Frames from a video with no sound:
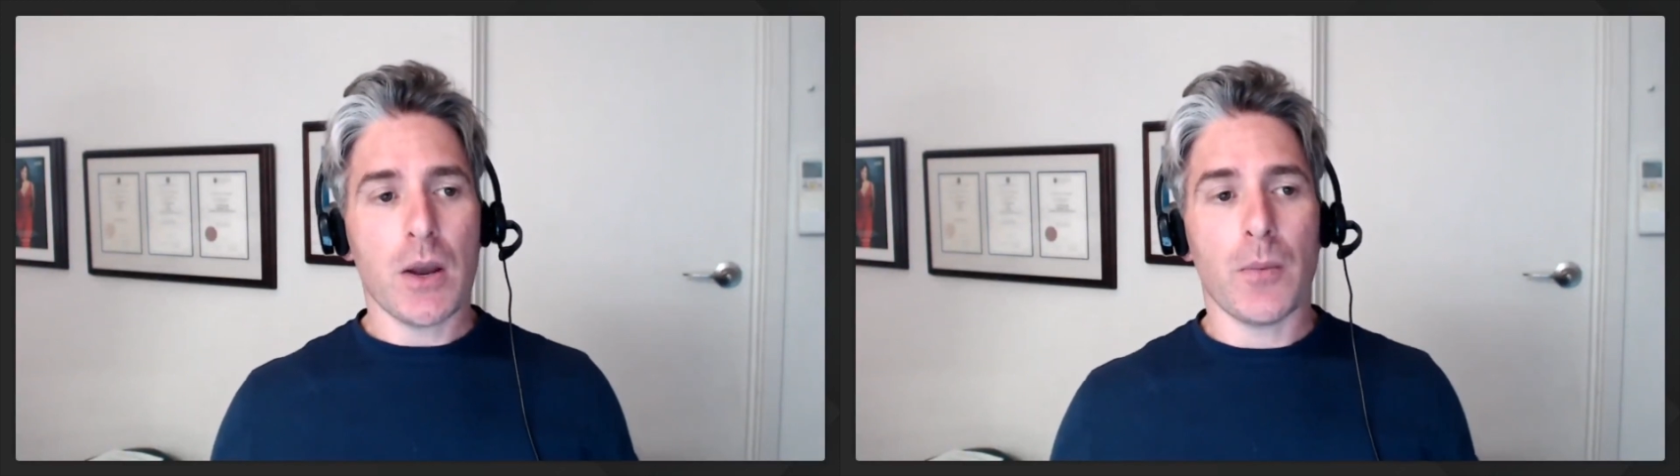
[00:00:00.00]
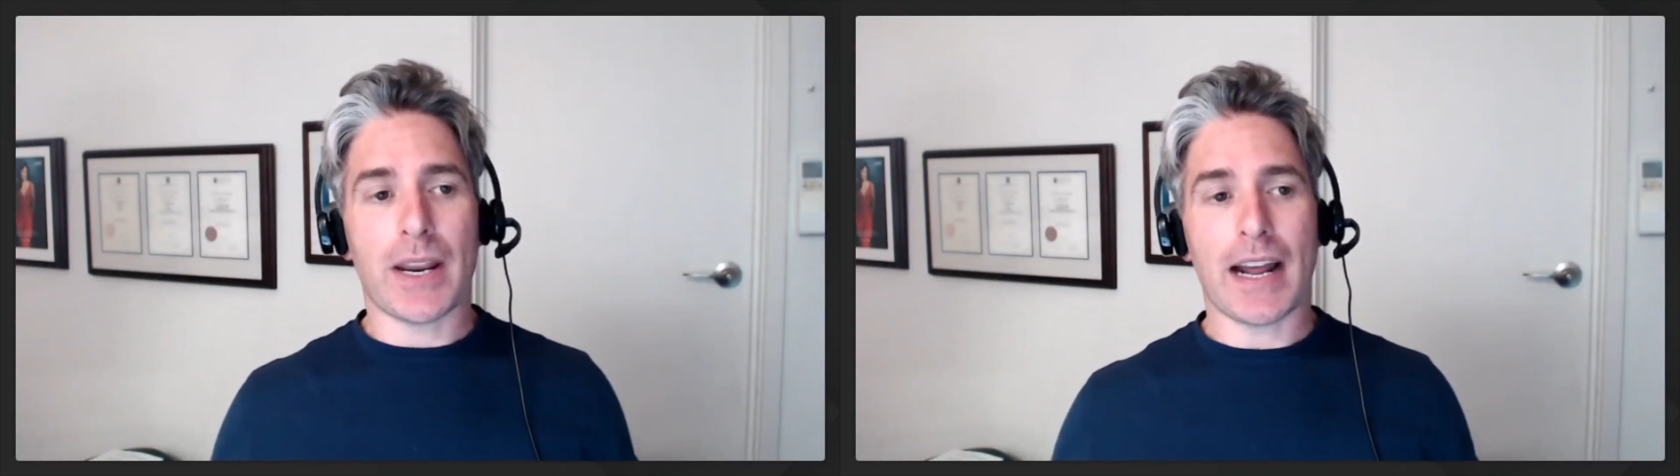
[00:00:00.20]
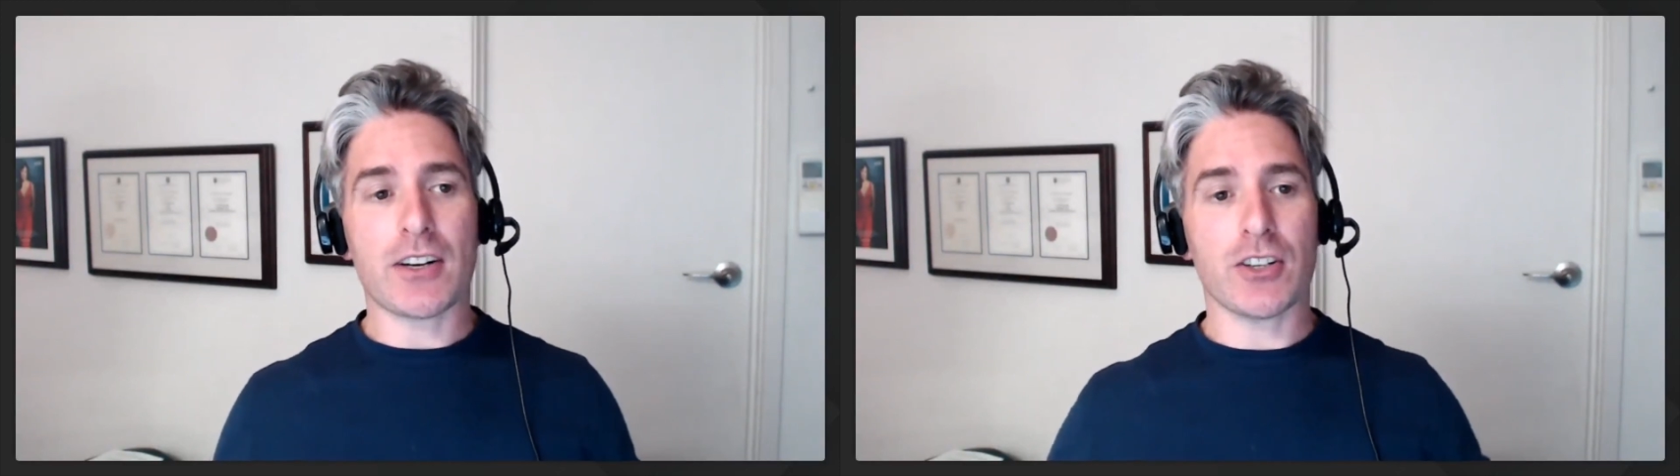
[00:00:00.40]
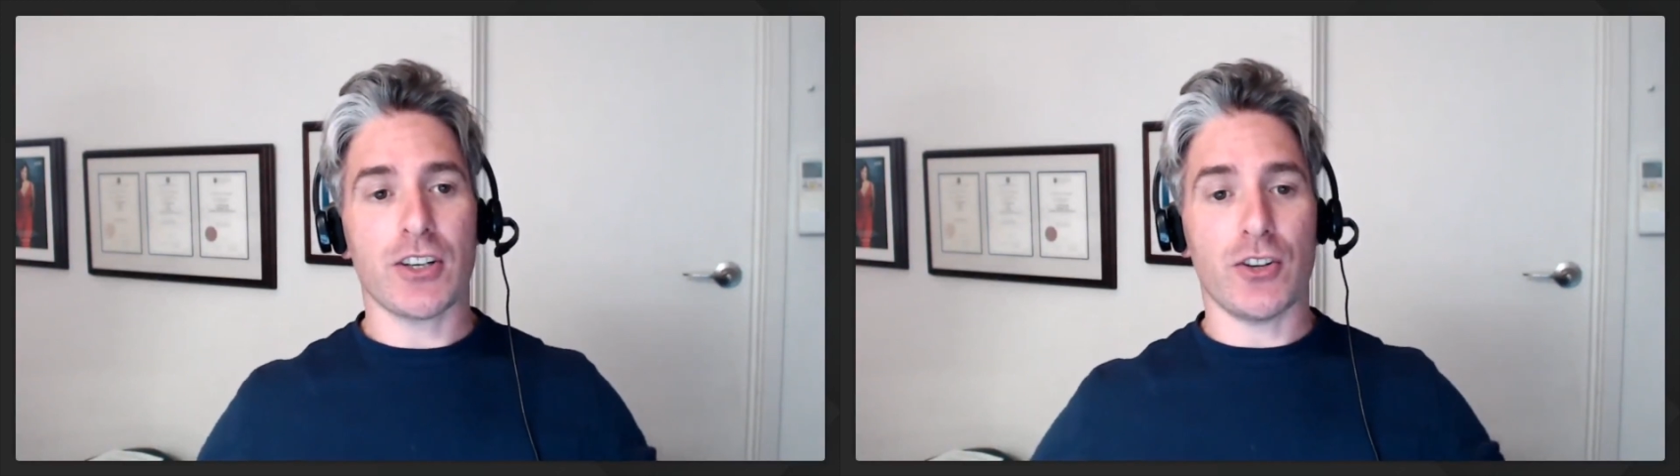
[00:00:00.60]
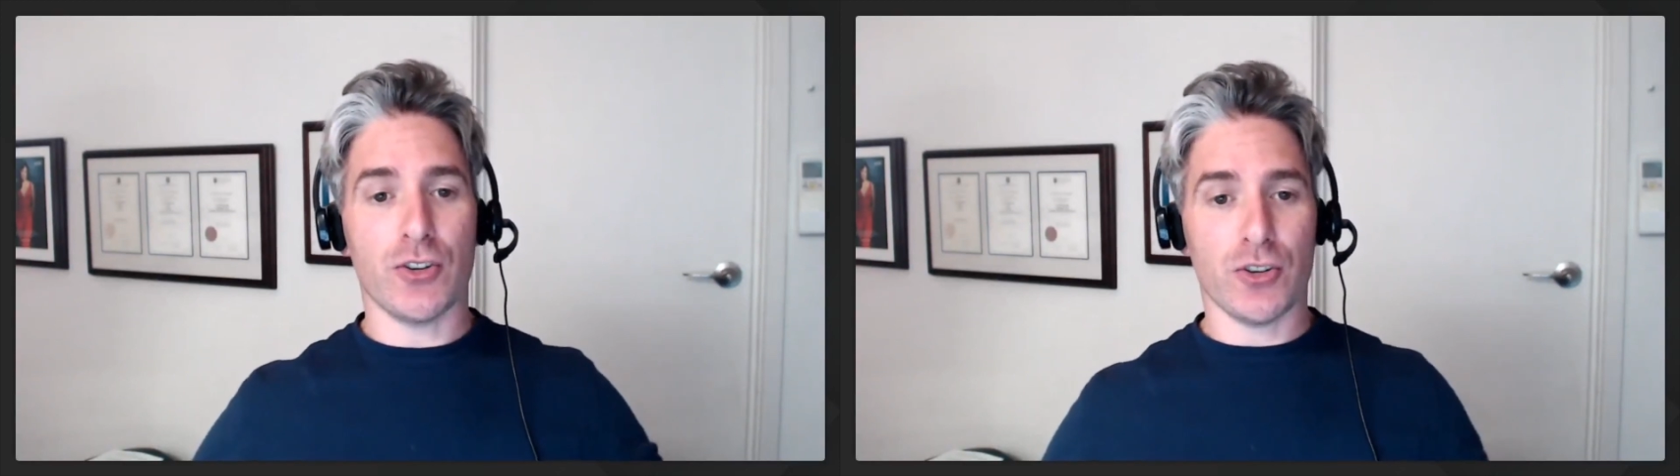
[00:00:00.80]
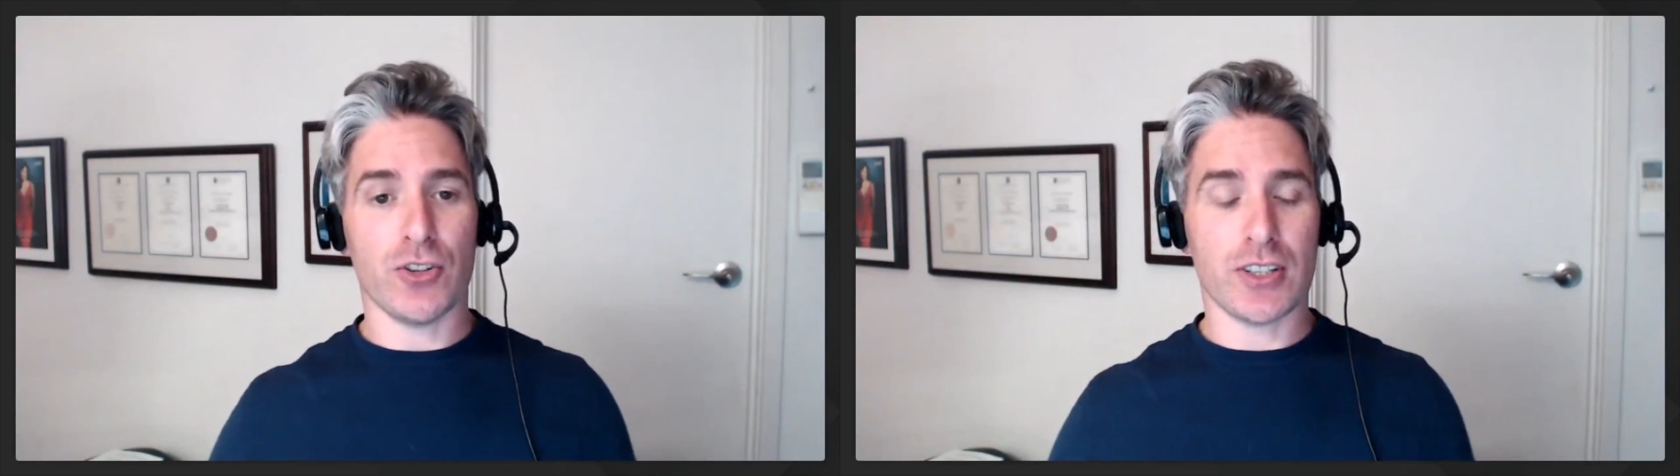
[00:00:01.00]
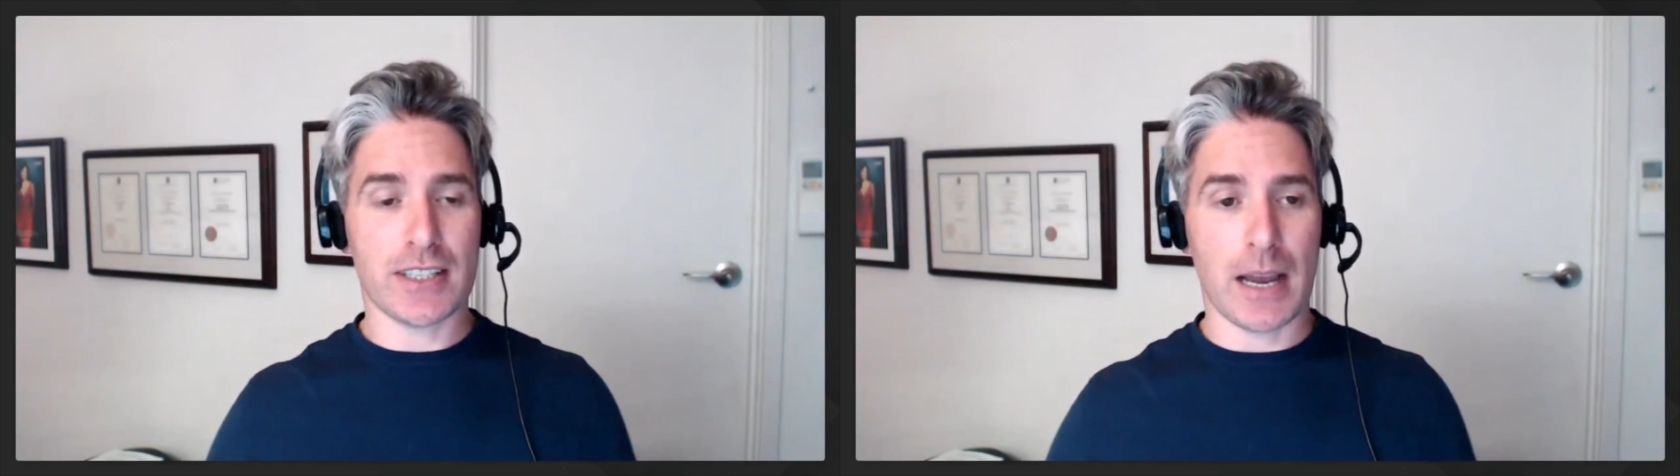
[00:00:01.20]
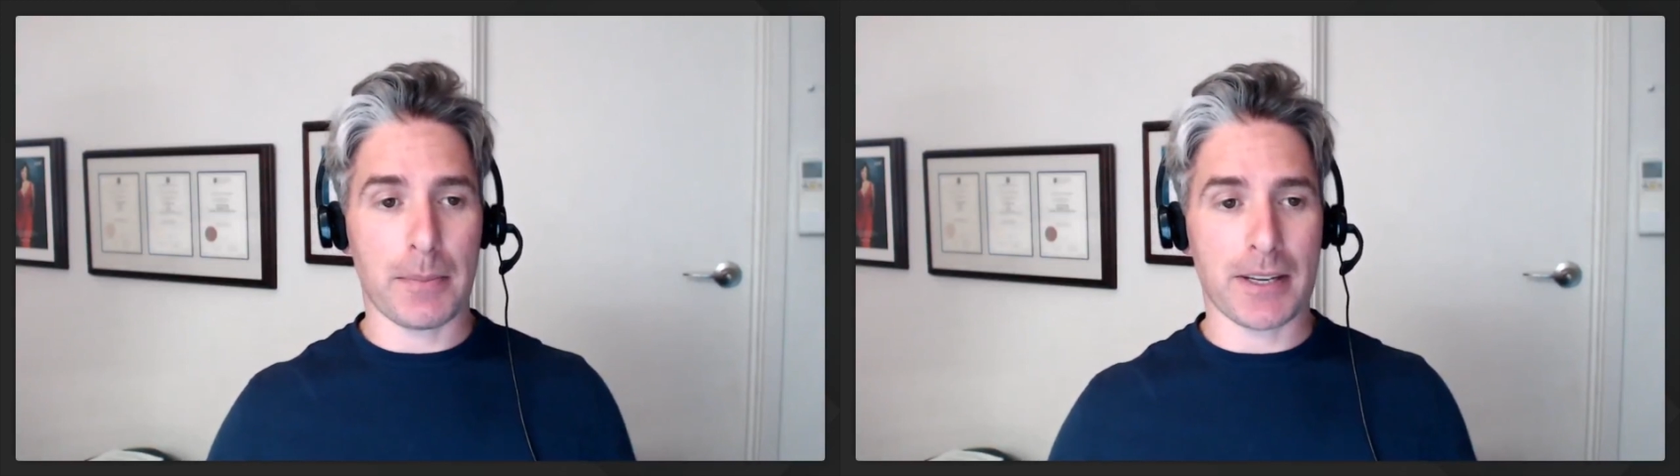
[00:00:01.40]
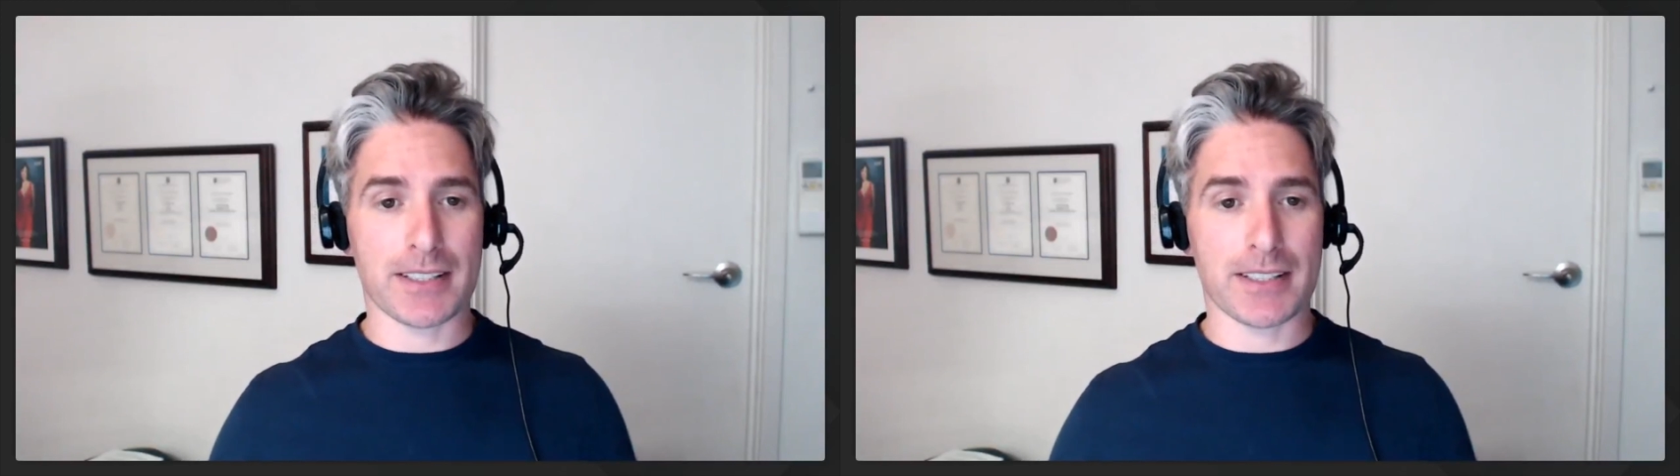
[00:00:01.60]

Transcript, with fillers: We can actually use the tapping